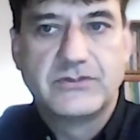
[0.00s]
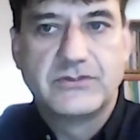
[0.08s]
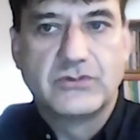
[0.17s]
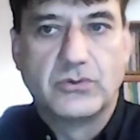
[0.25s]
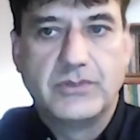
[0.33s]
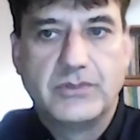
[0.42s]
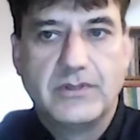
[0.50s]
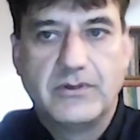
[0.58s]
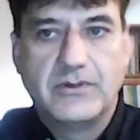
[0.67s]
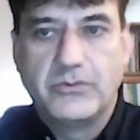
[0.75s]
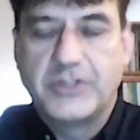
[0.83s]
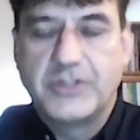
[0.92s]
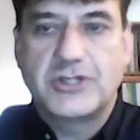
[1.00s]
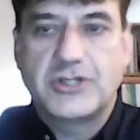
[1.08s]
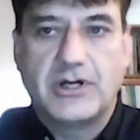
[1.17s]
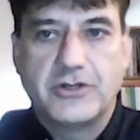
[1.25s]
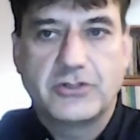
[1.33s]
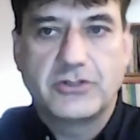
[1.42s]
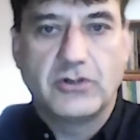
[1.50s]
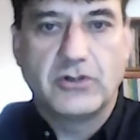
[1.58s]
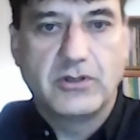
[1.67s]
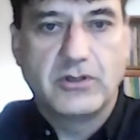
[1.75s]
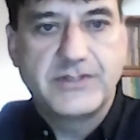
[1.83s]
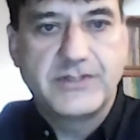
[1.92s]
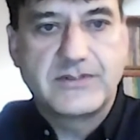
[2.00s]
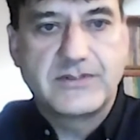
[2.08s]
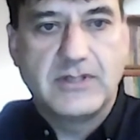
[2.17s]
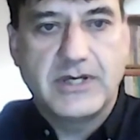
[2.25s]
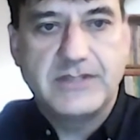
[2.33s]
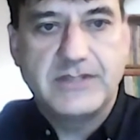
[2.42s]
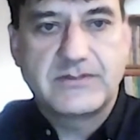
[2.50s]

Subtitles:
which are not all crystallized,